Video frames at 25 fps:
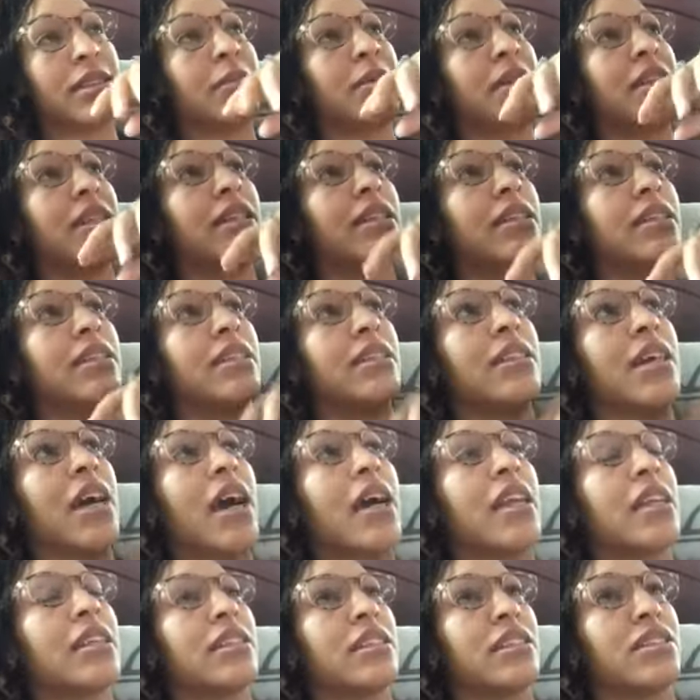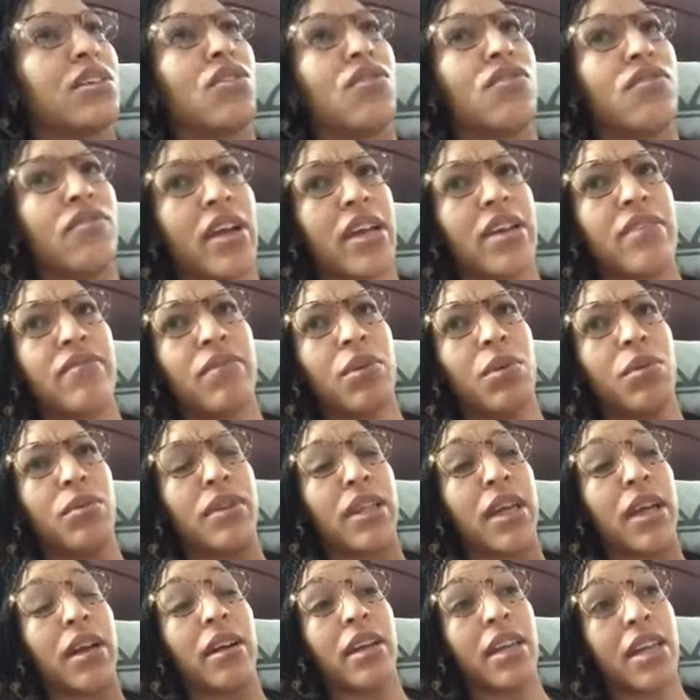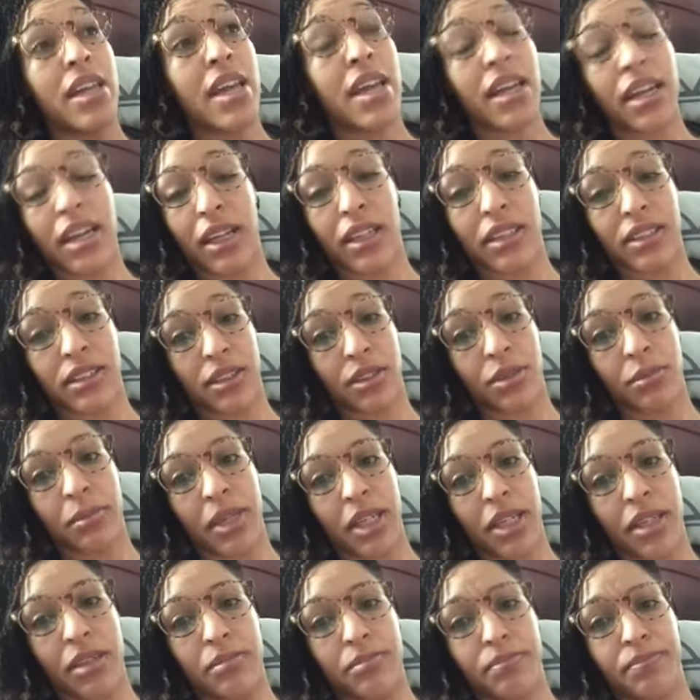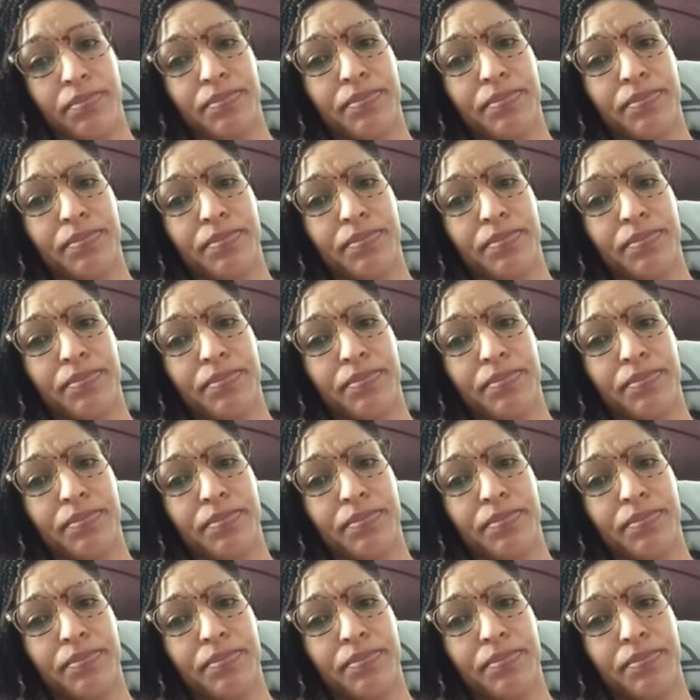because God is so faithful. There he had answered me.